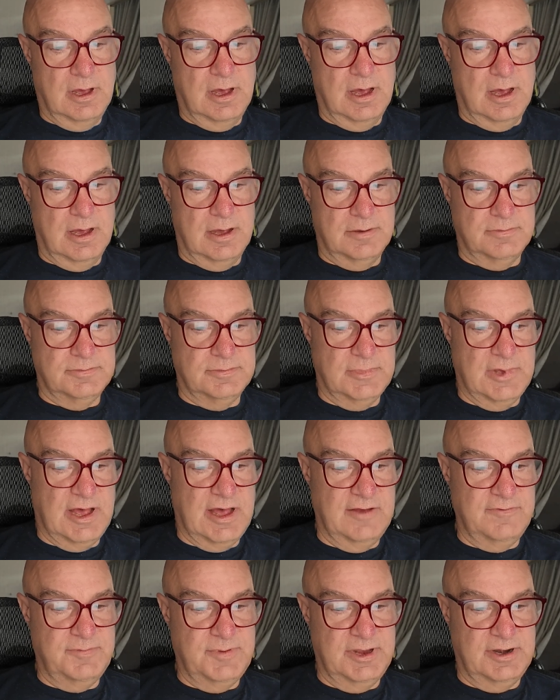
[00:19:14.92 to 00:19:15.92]

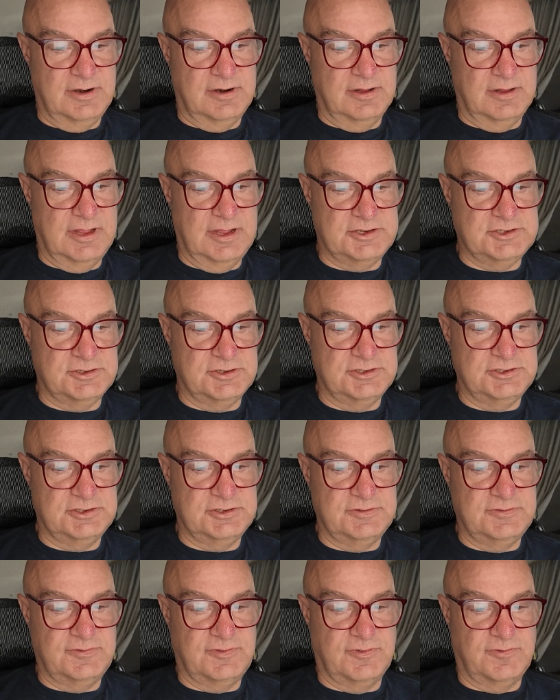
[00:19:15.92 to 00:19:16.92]
I've been an
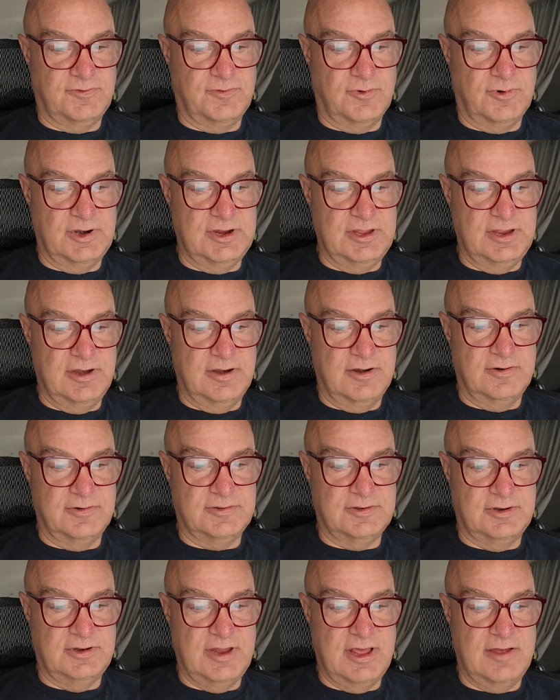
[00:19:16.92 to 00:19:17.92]
electrician for 40
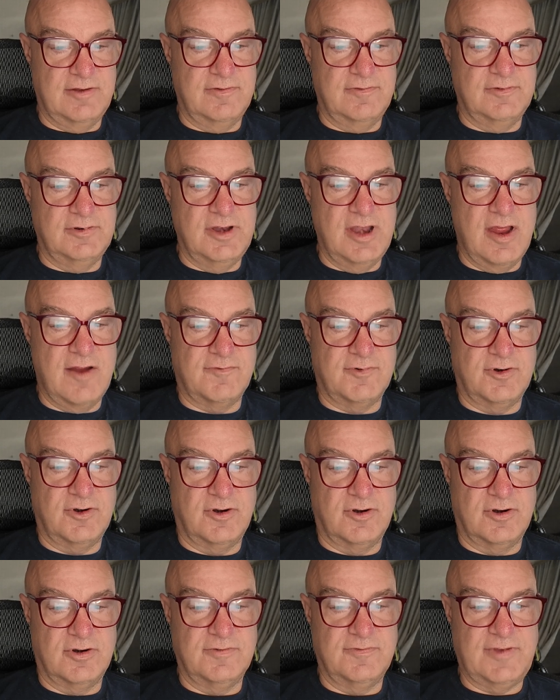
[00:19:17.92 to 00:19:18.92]
years and never
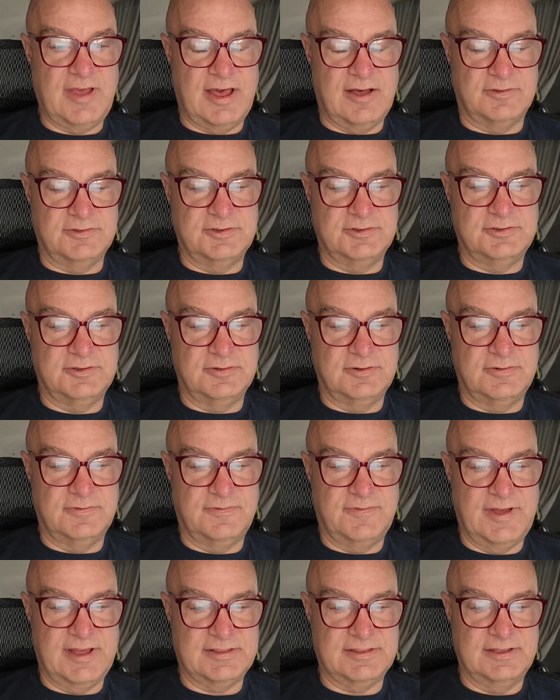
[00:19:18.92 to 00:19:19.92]
heard of altitude
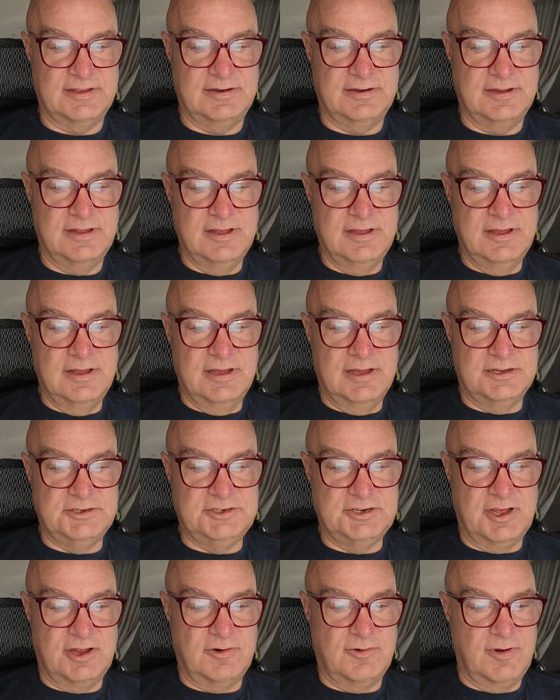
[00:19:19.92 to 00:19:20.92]
affecting a
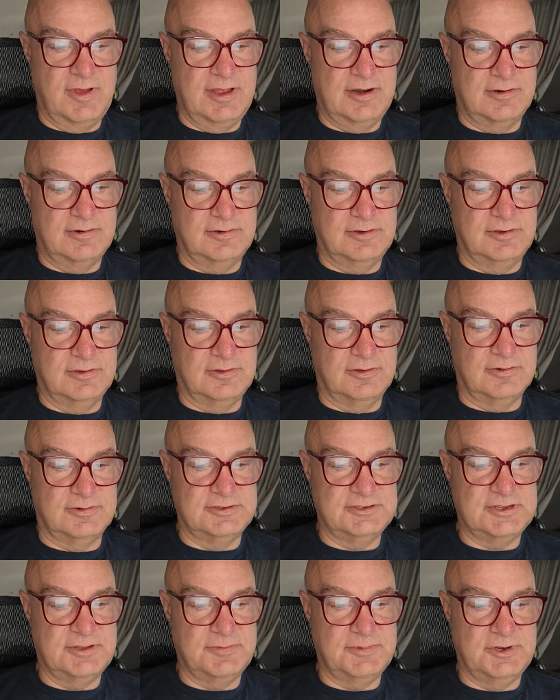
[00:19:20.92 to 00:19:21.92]
generator. You
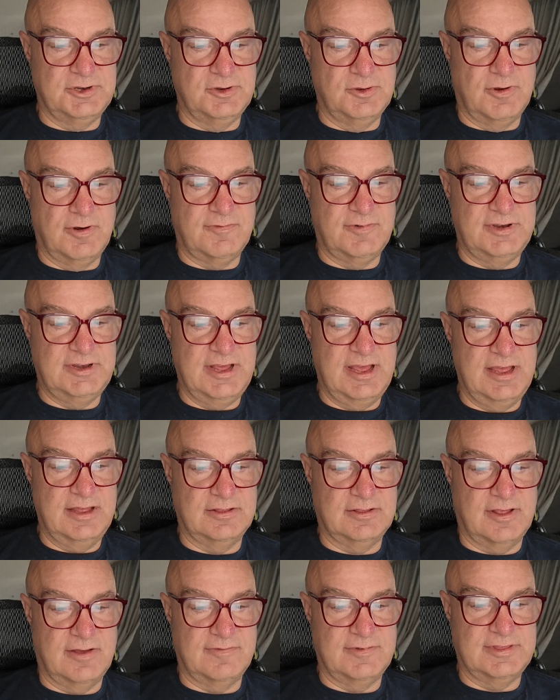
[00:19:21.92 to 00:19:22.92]
learn something new every day.
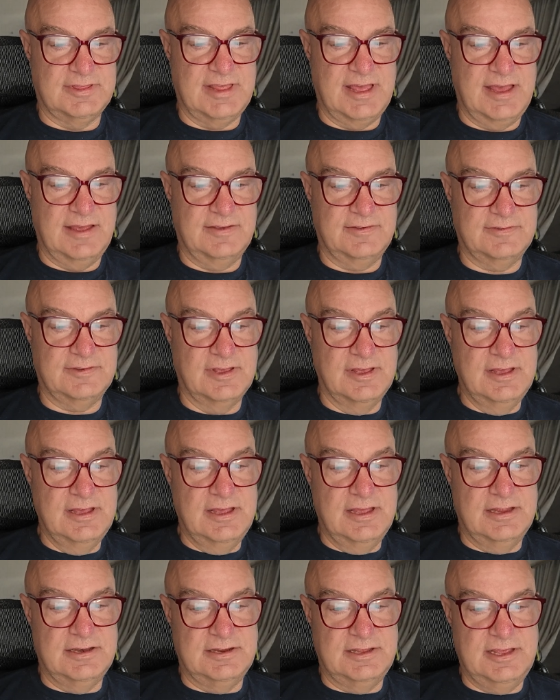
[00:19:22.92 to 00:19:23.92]
Love it. Thanks.
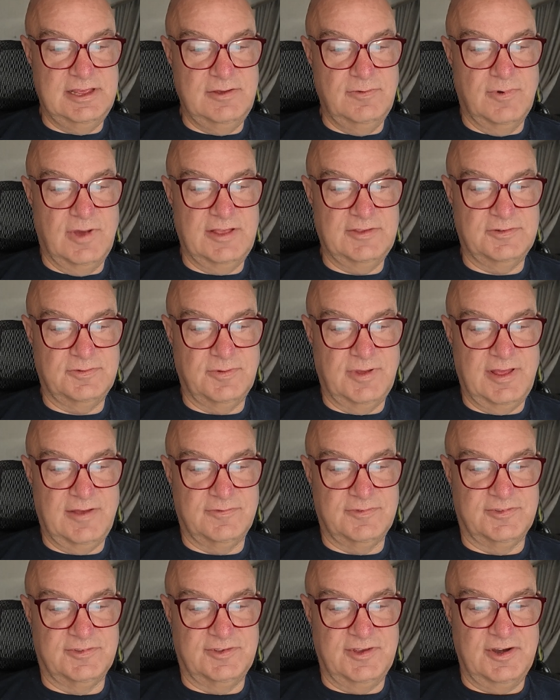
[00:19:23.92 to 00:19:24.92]
In Key West, we
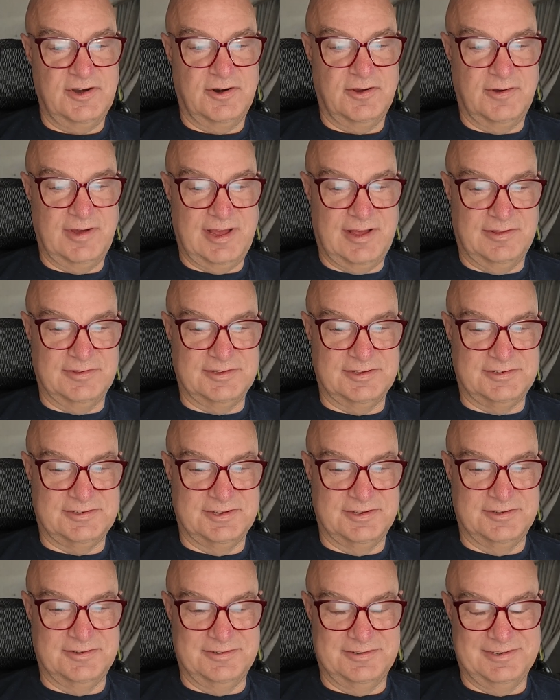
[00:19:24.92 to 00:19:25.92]
have 0
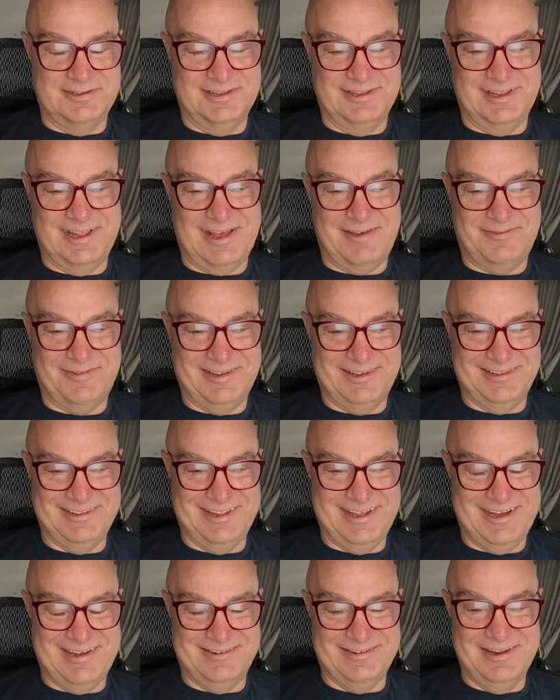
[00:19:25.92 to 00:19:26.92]
altitude. Laugh out
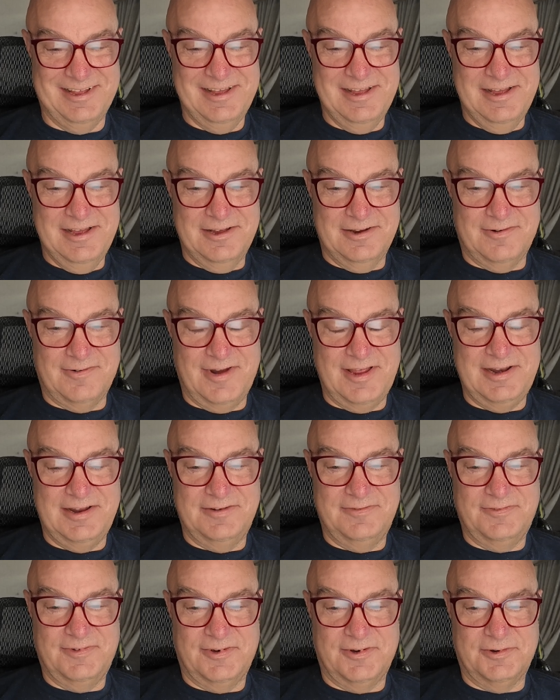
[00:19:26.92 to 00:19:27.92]
loud. Great
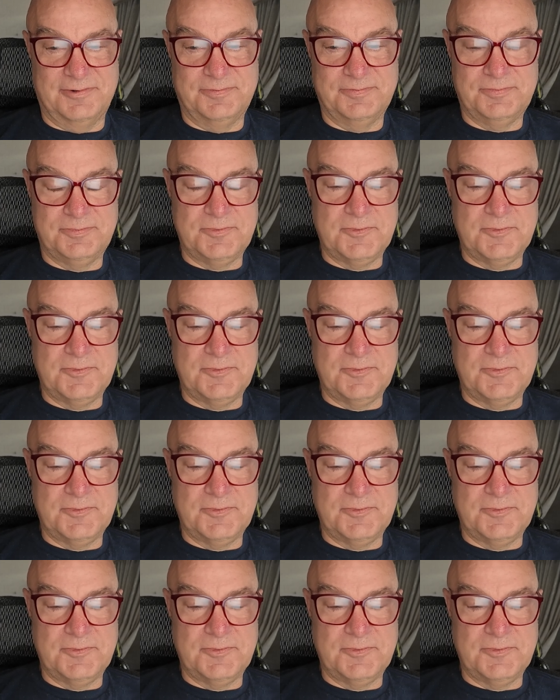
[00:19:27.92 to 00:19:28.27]
info.